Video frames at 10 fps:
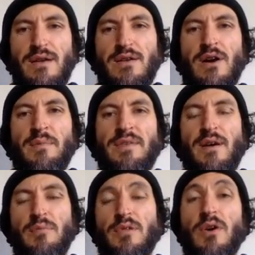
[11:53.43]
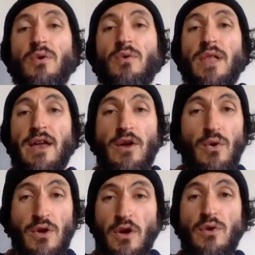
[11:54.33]
comment down below, like
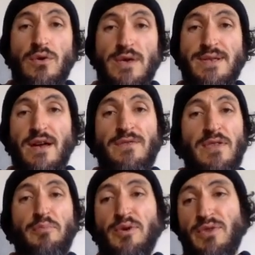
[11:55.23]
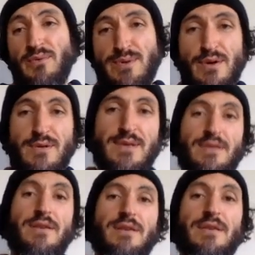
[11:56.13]
go do this stuff, and then put the results
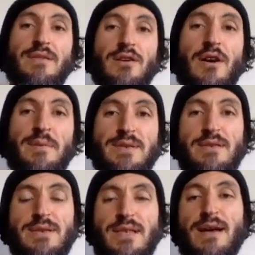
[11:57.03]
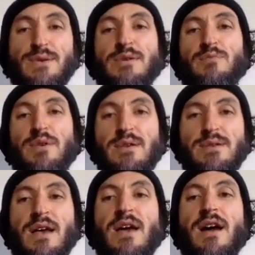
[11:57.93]
in the comments of this live stream,
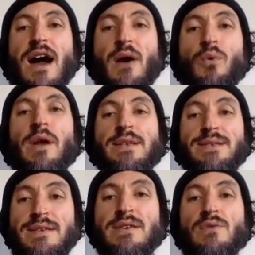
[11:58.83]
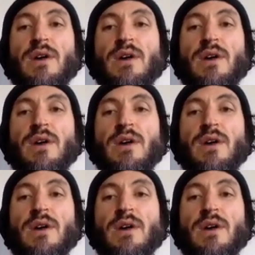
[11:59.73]
because I want to see you